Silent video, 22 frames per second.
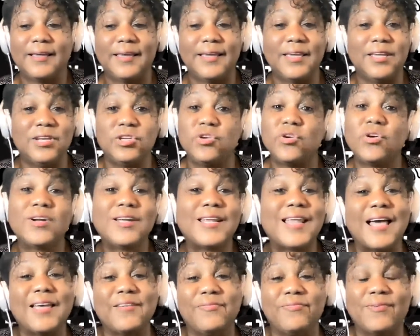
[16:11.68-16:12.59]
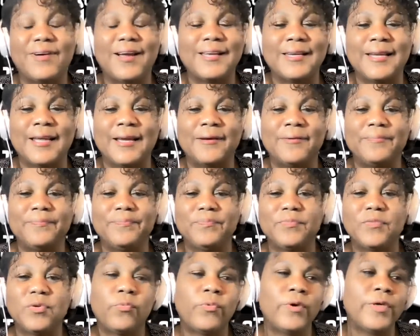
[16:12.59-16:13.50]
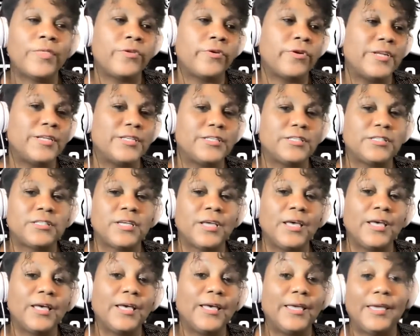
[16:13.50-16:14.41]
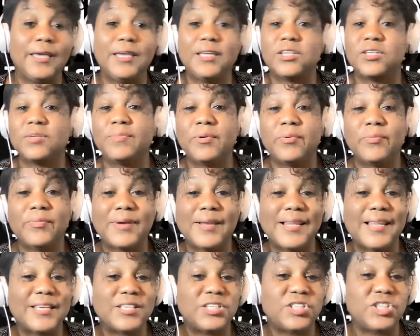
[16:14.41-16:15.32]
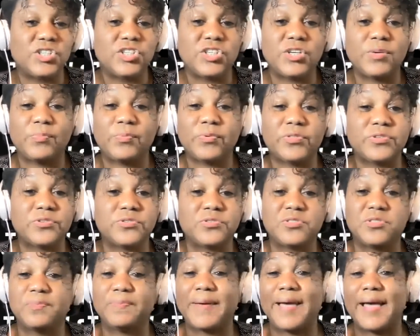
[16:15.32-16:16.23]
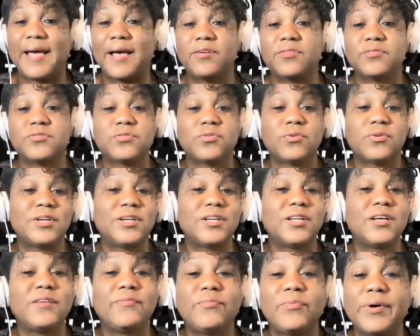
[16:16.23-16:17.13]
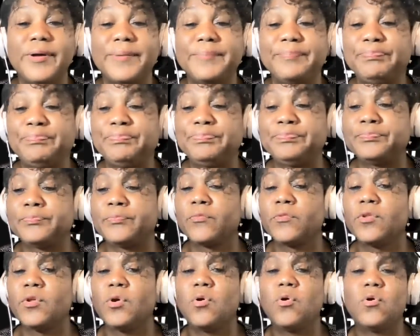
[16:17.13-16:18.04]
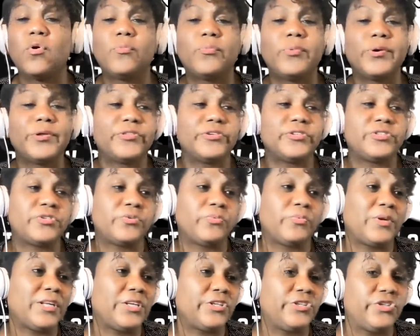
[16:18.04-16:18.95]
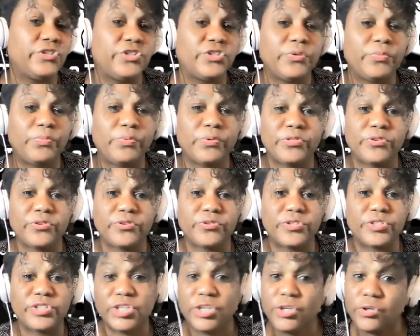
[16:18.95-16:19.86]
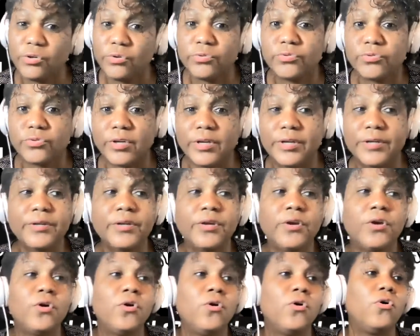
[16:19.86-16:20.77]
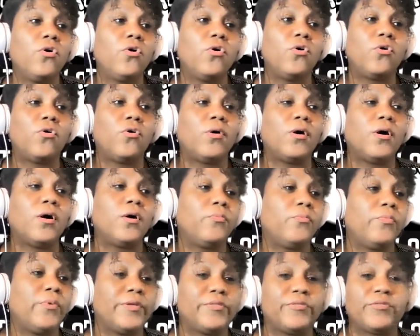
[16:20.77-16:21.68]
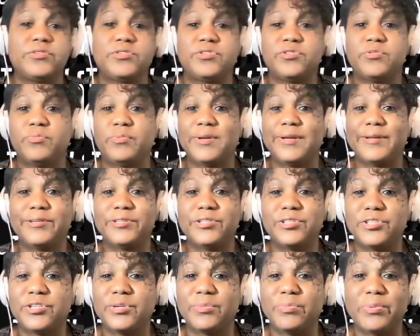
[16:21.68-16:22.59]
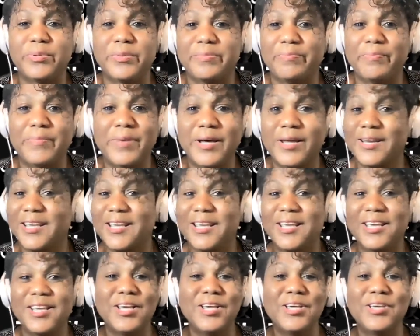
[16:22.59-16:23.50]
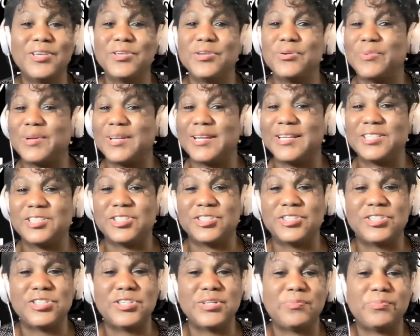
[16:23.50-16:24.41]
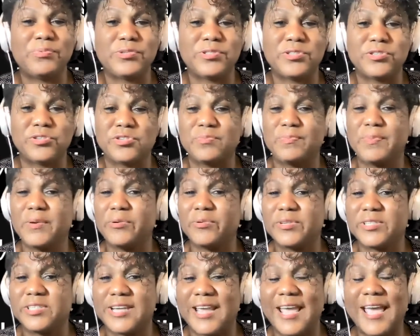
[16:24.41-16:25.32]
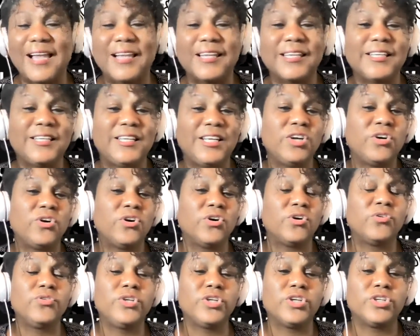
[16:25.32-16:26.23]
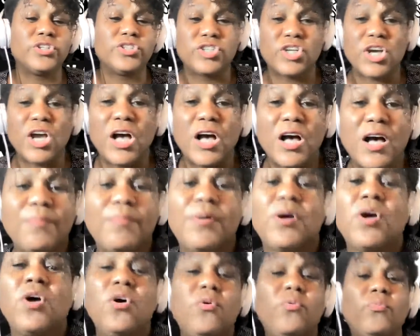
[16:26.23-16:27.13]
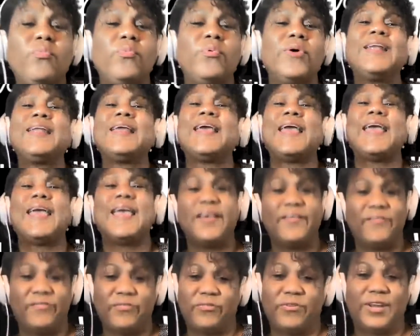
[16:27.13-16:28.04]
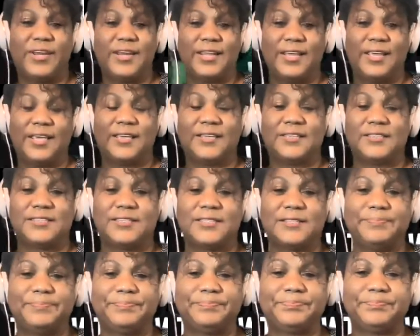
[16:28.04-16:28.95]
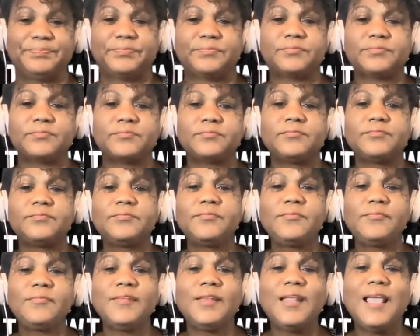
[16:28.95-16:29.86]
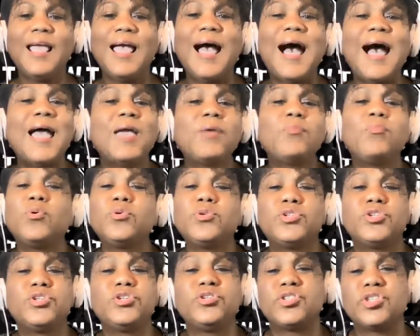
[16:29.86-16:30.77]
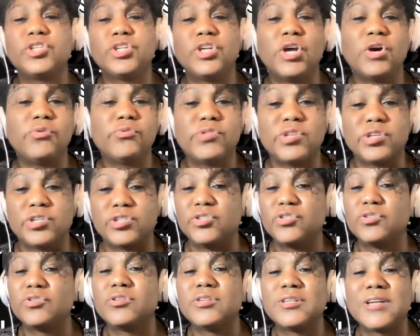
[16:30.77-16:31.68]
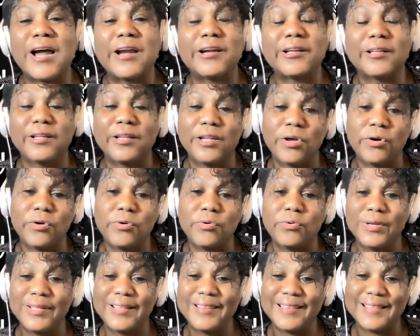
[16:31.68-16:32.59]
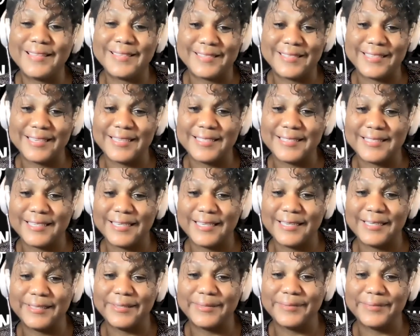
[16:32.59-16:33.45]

in your life right now, whether it's an intimate relationship with your spouse or a loved one, or whether it's a relationship with your children, or whether it's your relationship with money, your relationship with your spirituality, or on your job, whatever it is. I want you to know that you're not alone in this season.